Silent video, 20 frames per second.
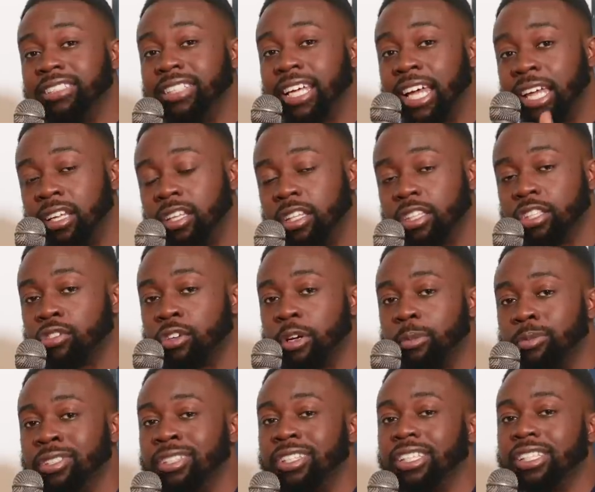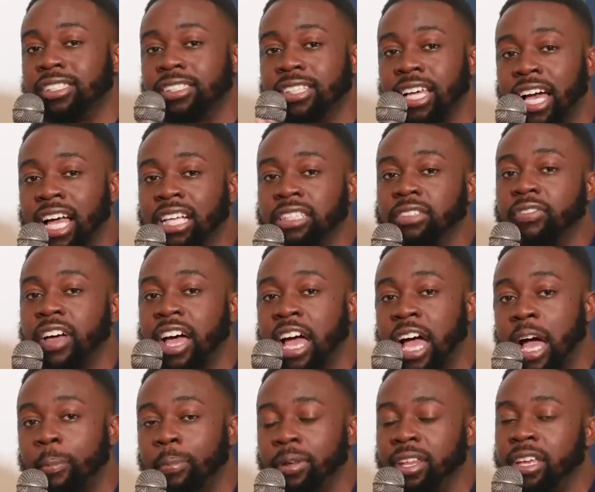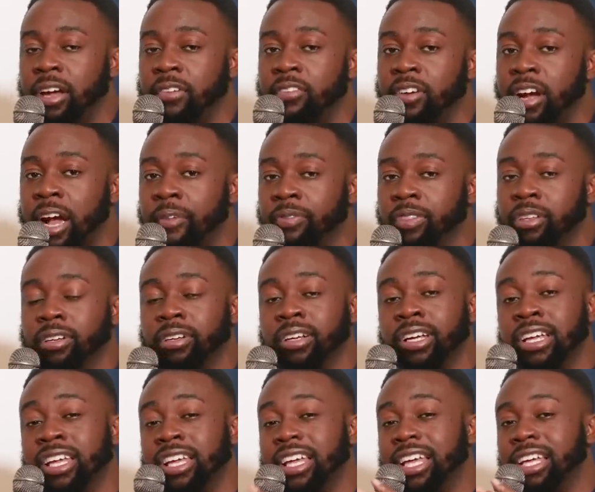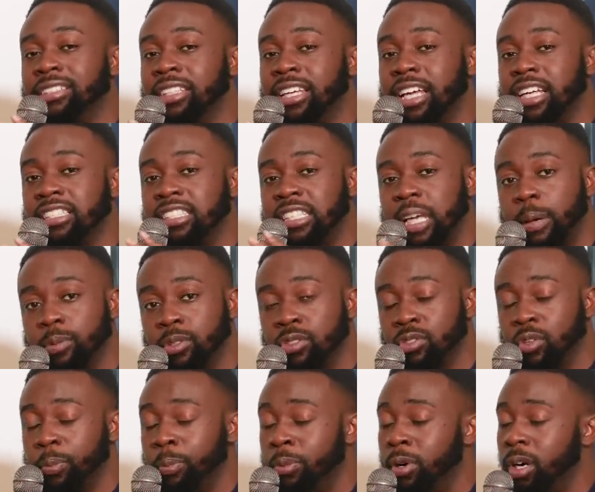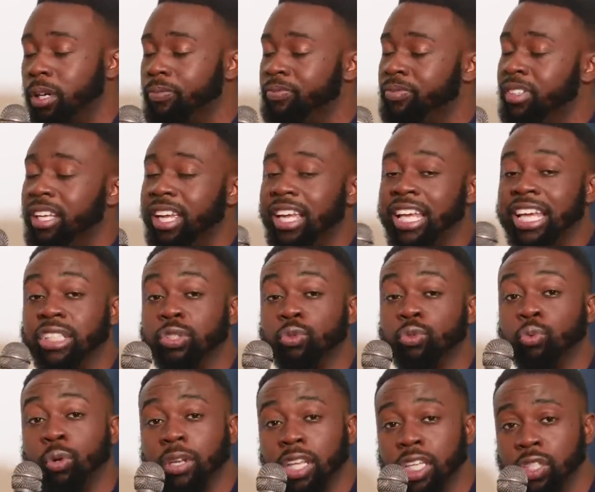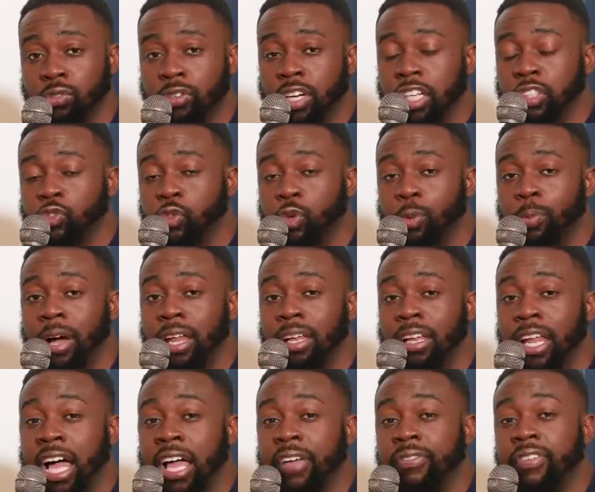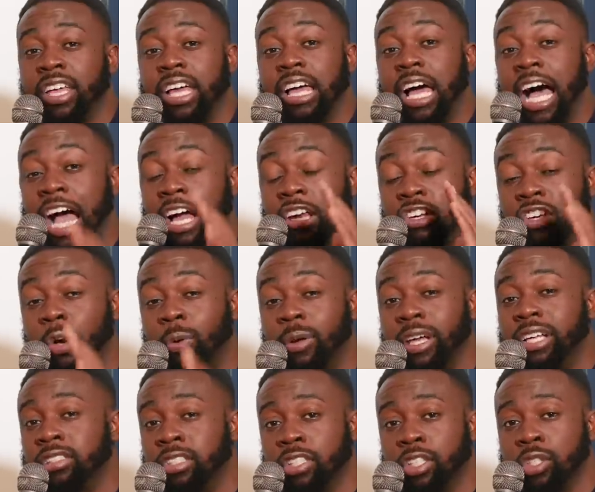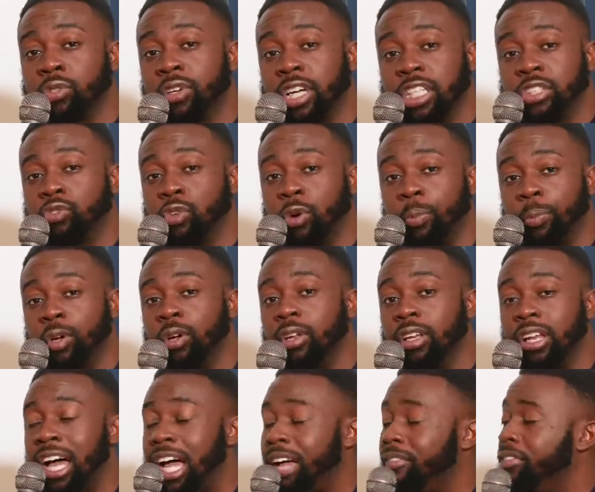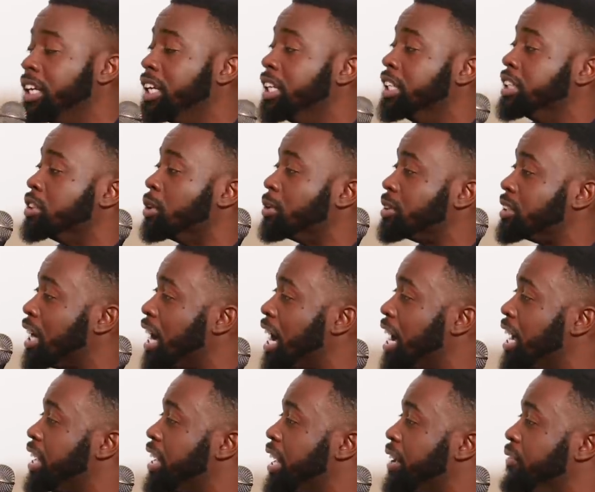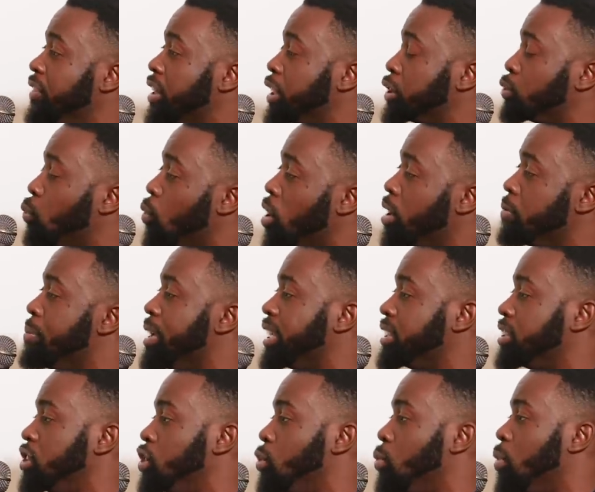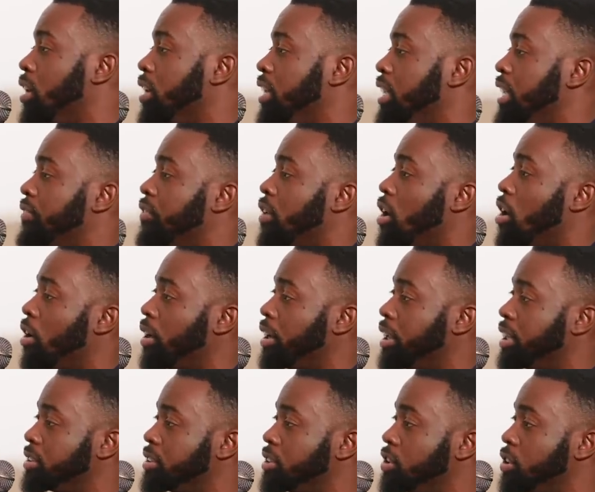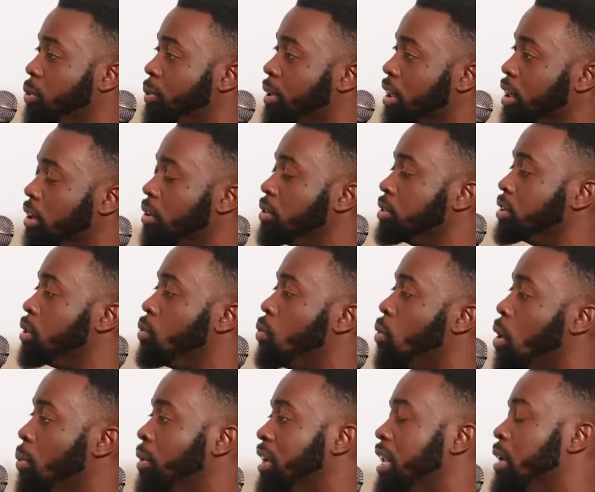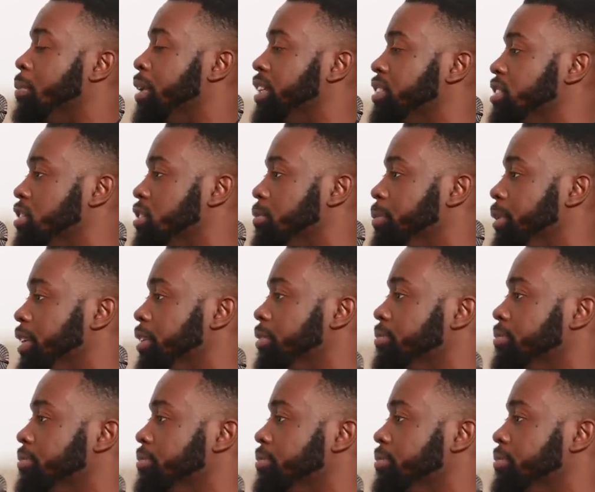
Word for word: is in the description. The Science of Happily Ever After is an exceptional book. It has really transformed my life. I know that's going to transform your life. So, Ty, if there's one message you want to give our audience to in closing, what would that message be?